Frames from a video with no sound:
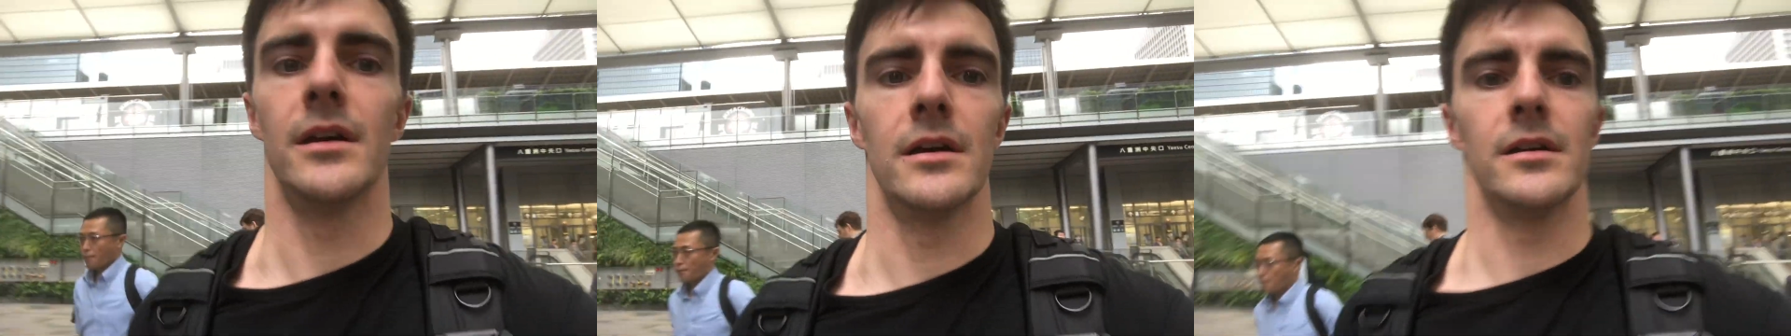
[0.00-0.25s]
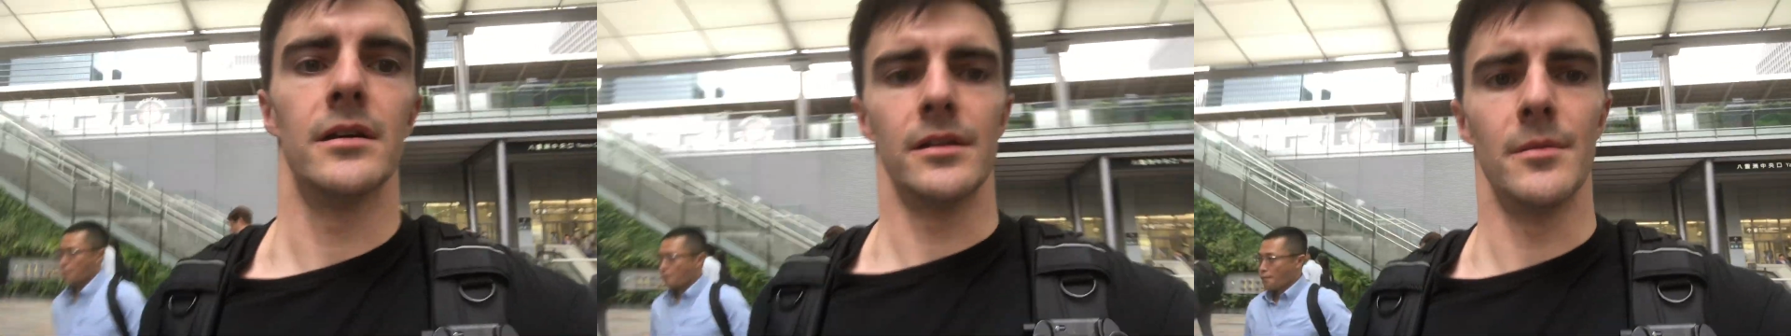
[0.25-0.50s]

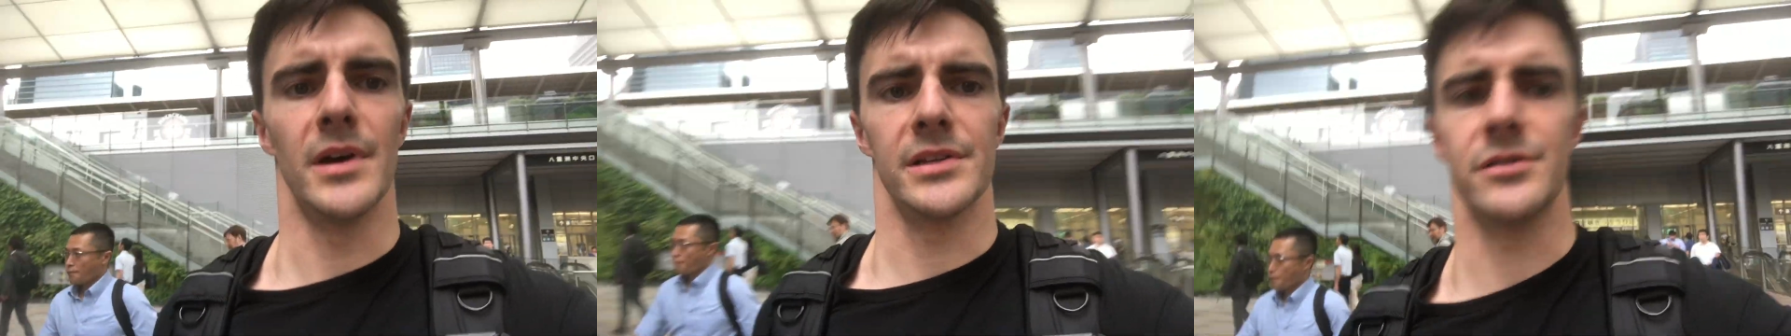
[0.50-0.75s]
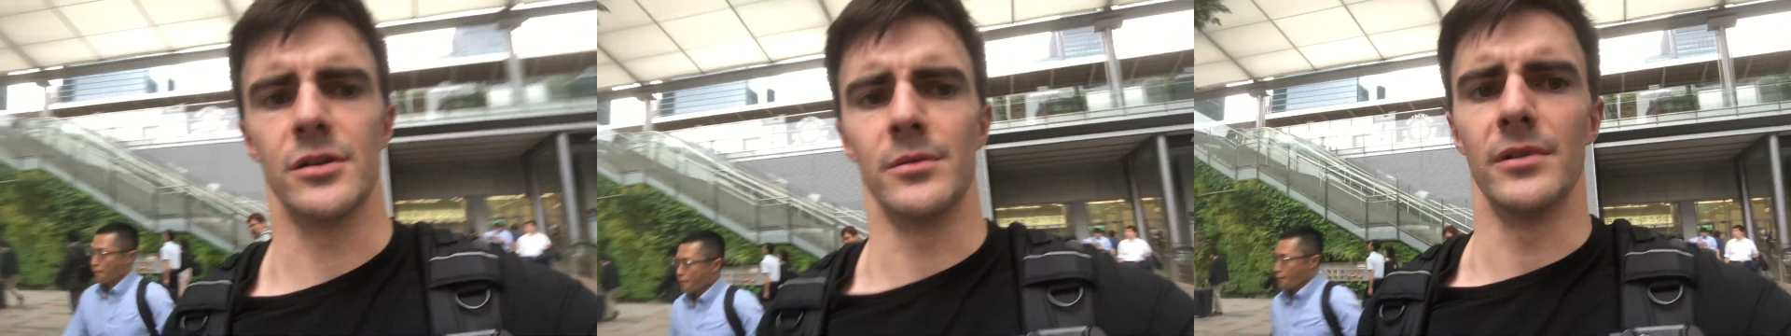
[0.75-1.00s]
uh, the
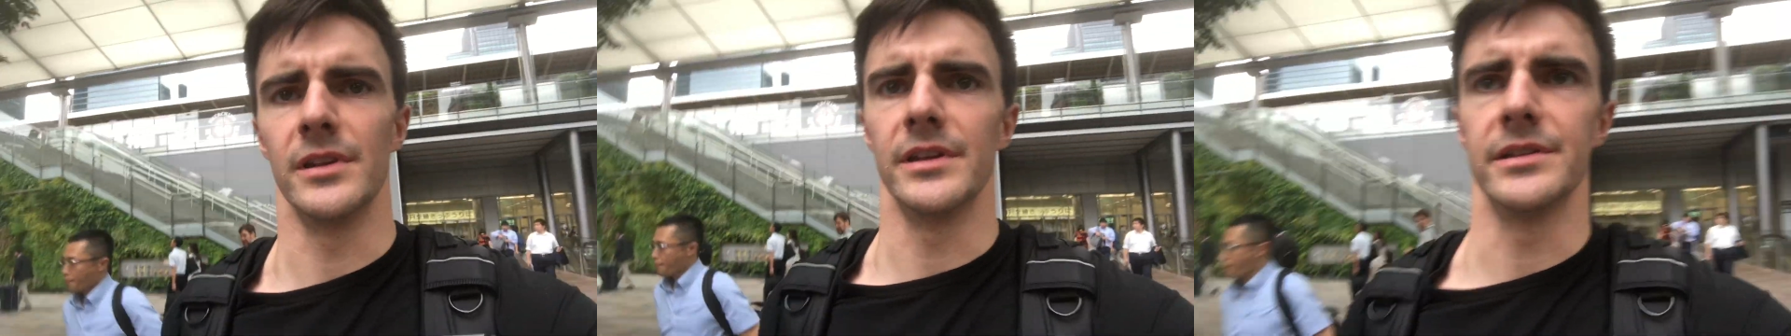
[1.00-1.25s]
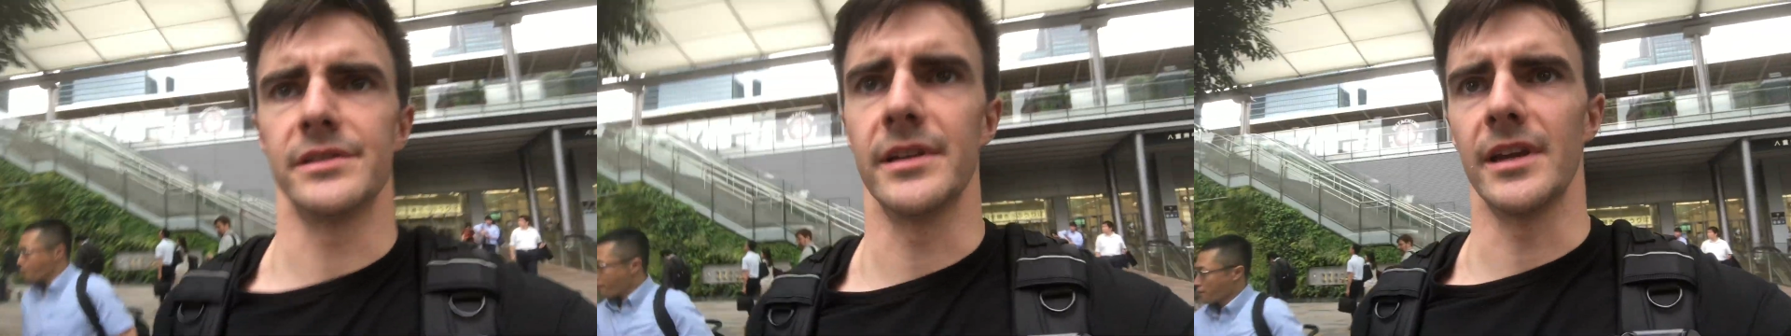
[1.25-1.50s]
bus terminal
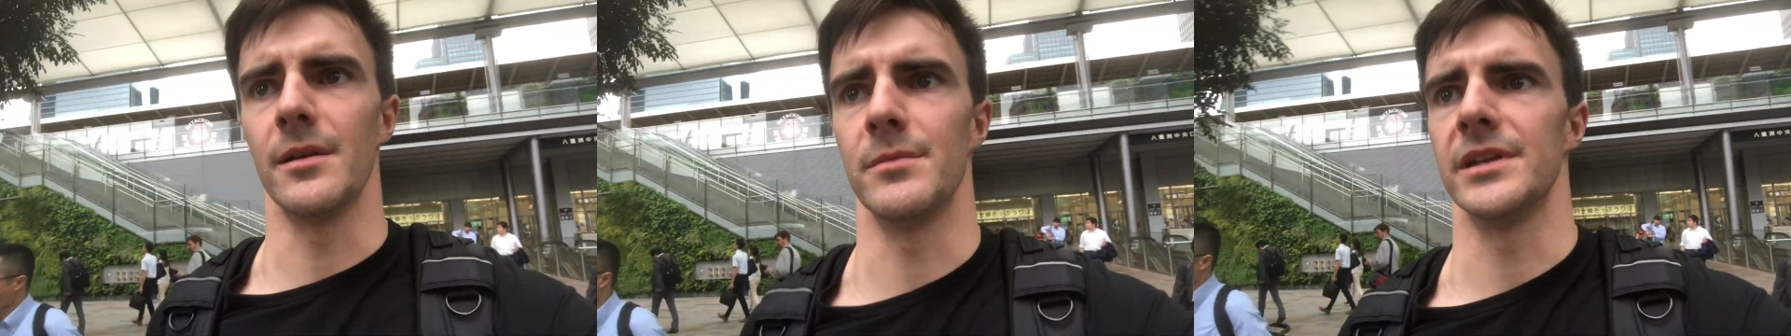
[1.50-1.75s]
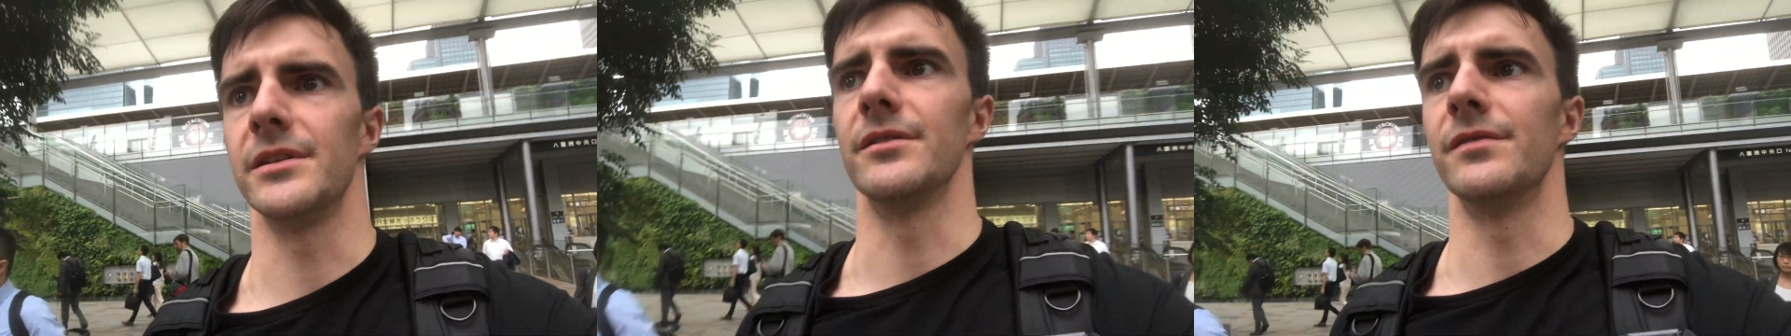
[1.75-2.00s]
is to get
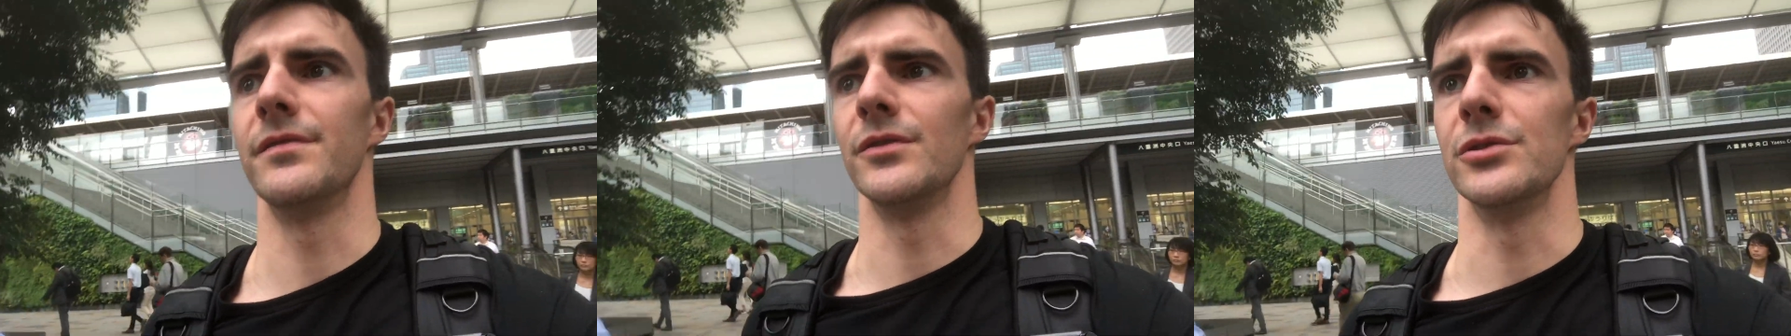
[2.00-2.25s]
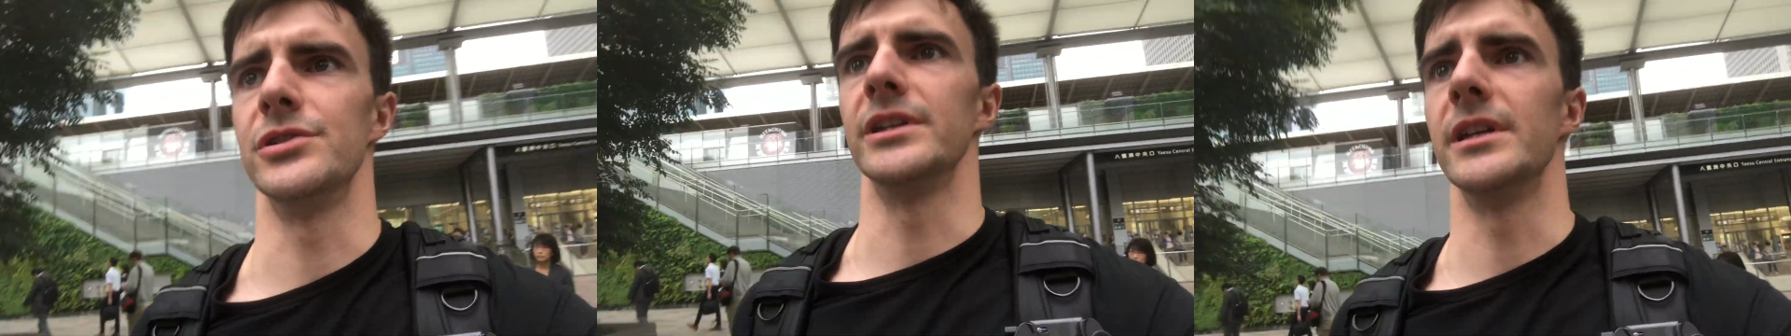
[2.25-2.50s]
me to Fuji.